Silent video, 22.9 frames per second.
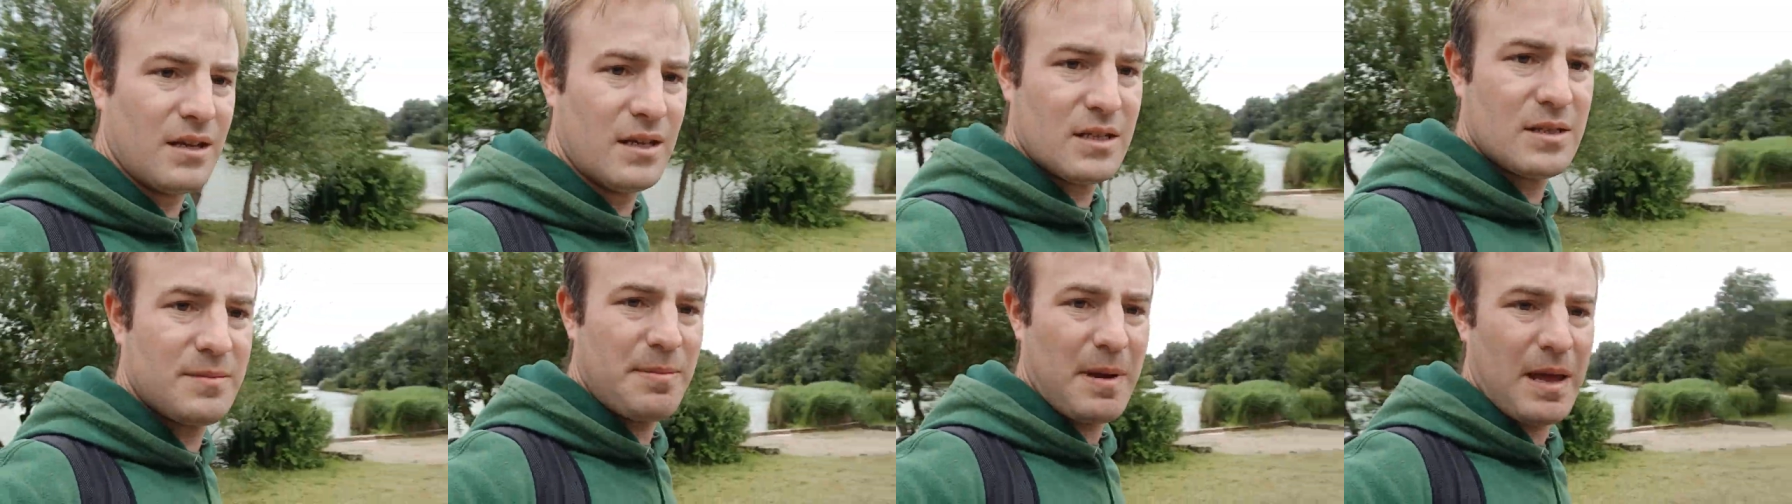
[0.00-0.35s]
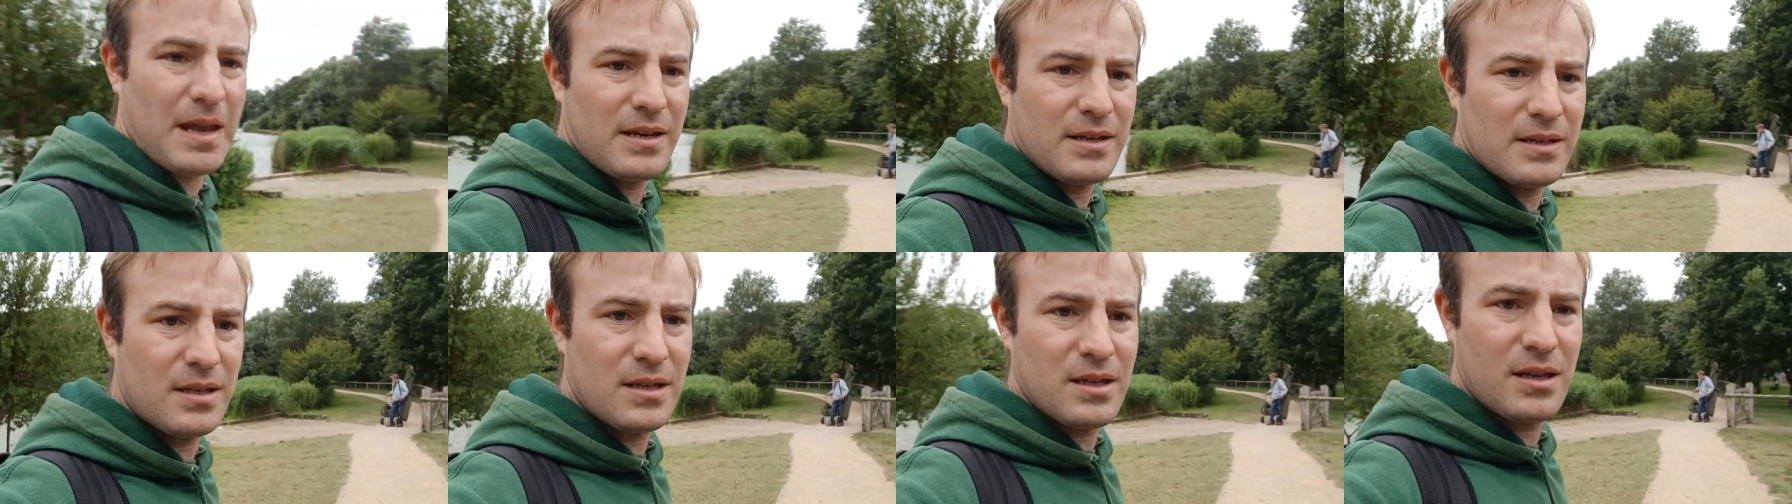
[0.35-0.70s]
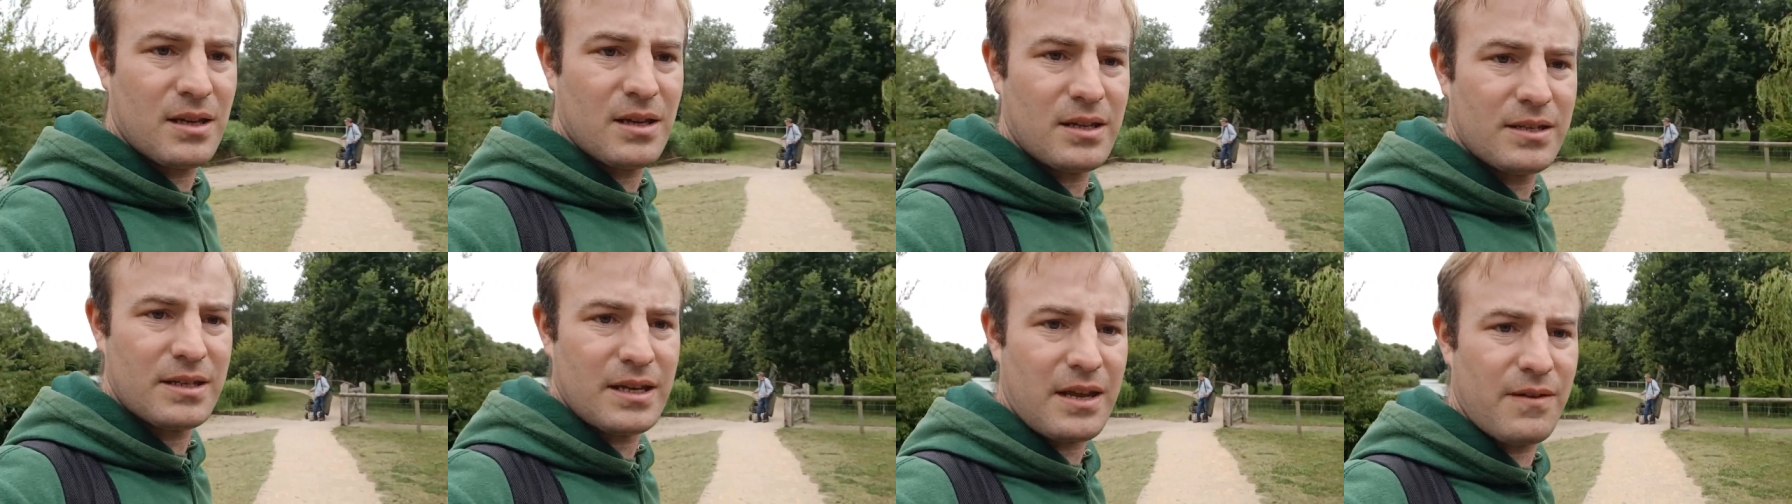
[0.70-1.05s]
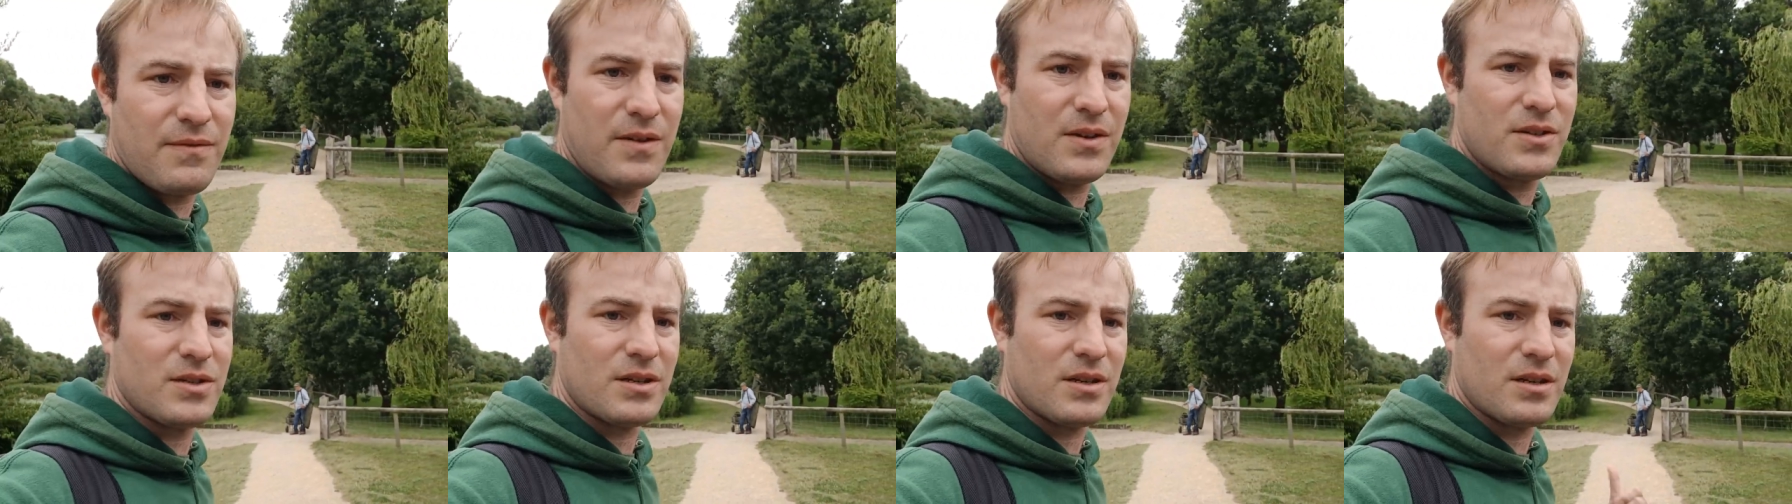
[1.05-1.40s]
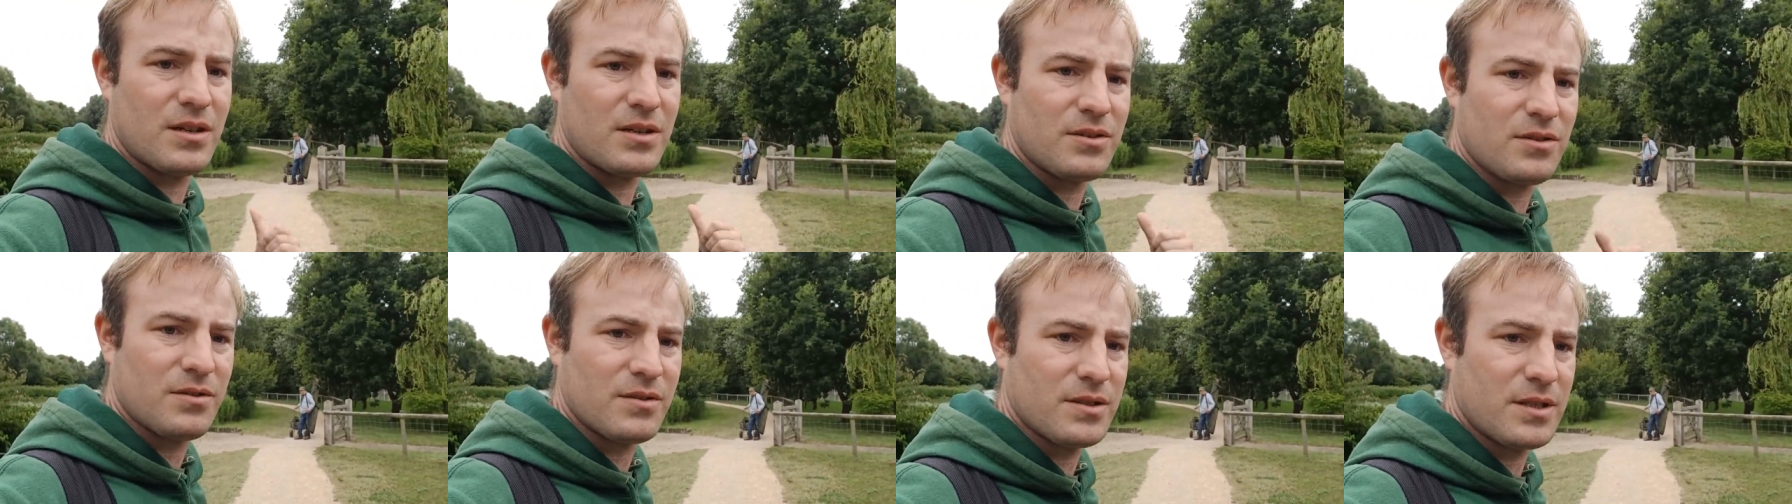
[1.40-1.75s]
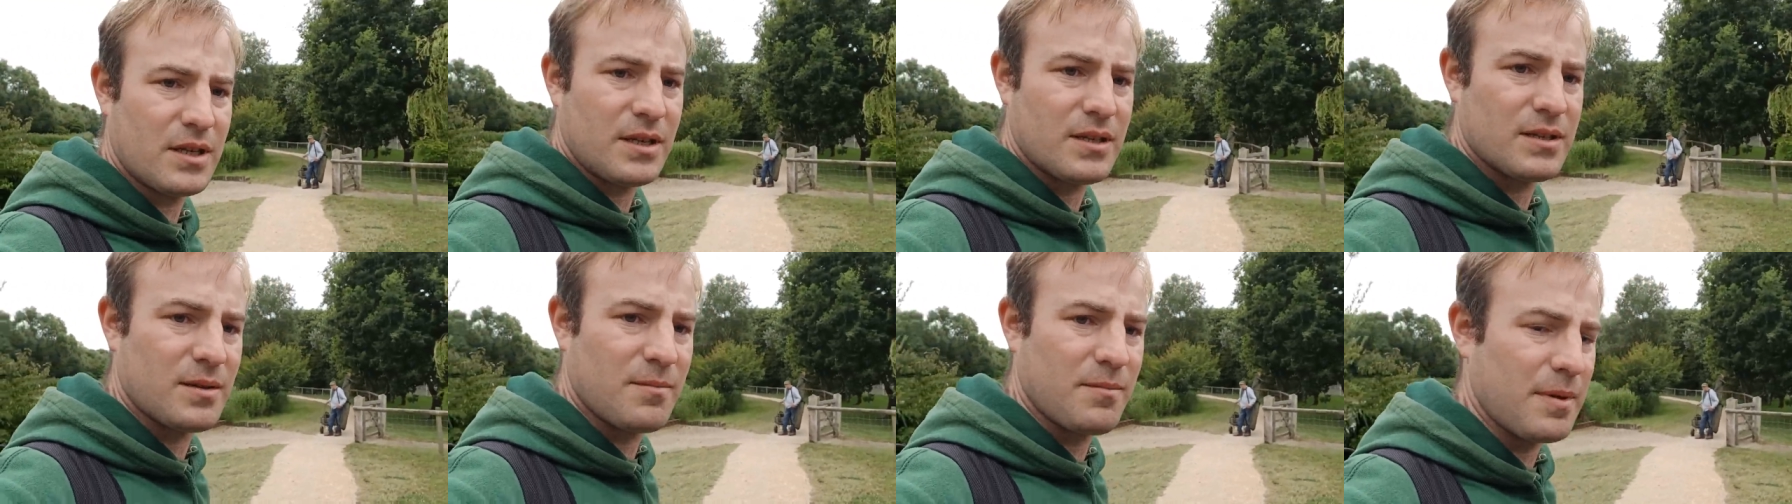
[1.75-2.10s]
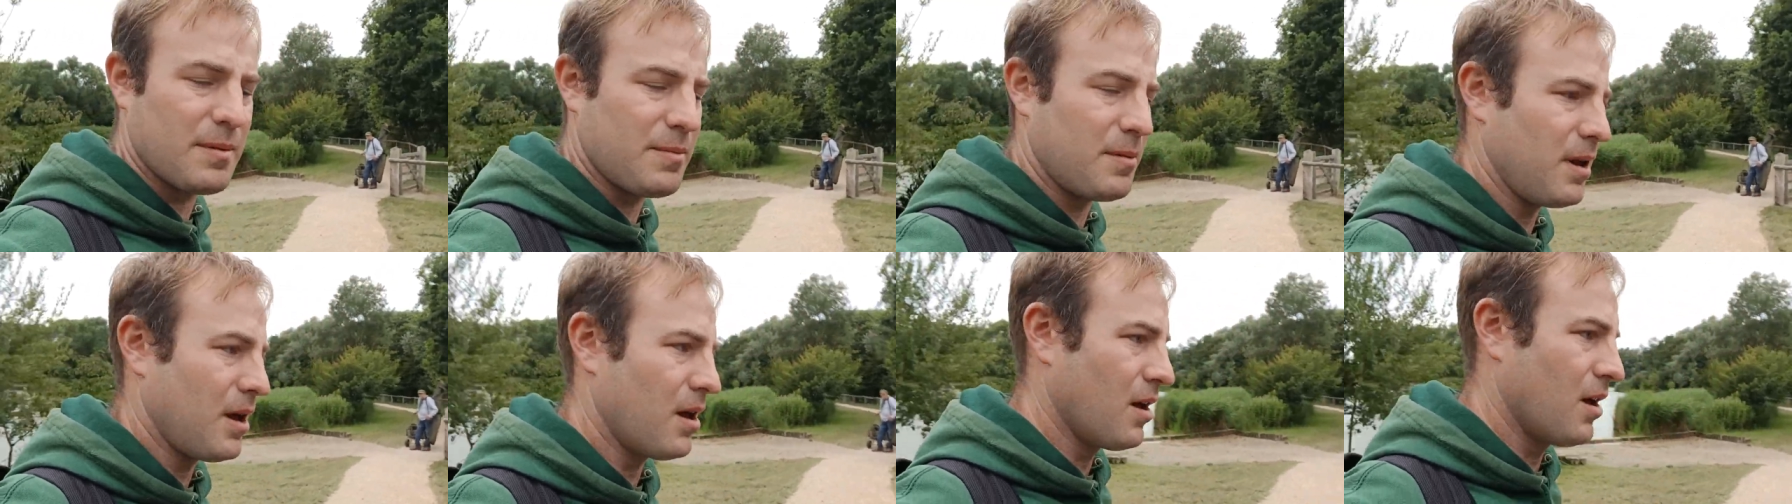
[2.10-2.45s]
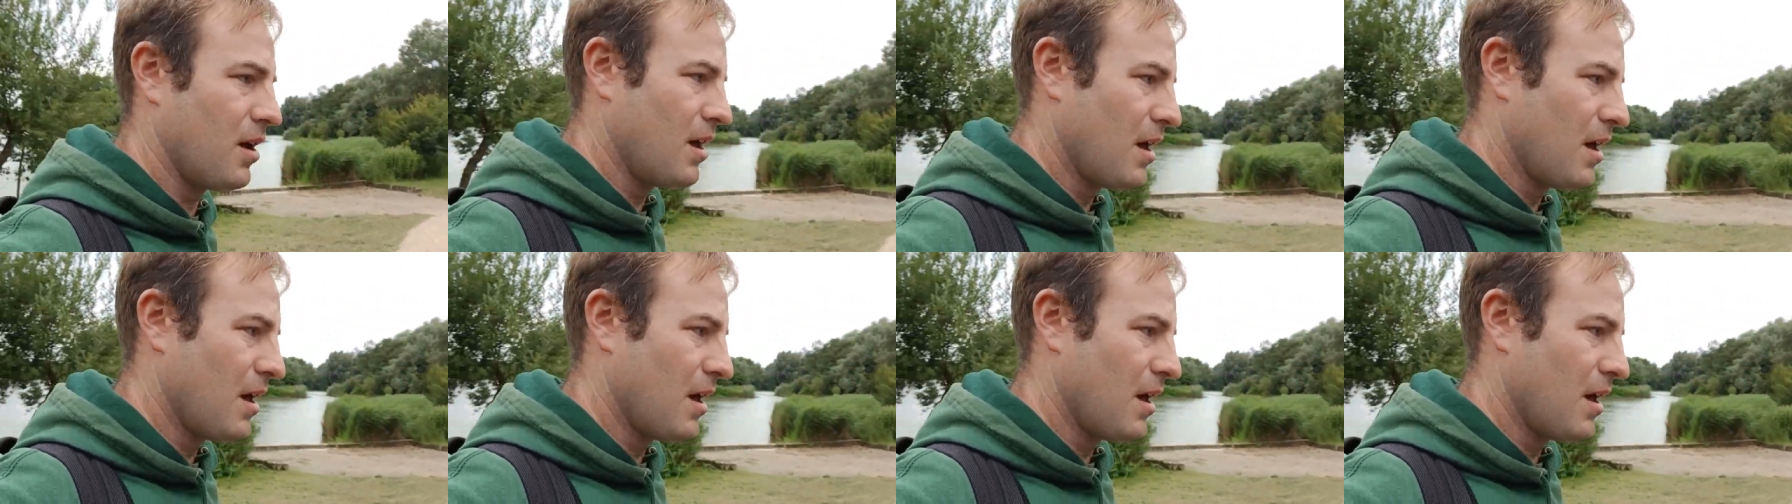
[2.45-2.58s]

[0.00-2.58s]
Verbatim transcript: spend a day fishing, as you can see some people are.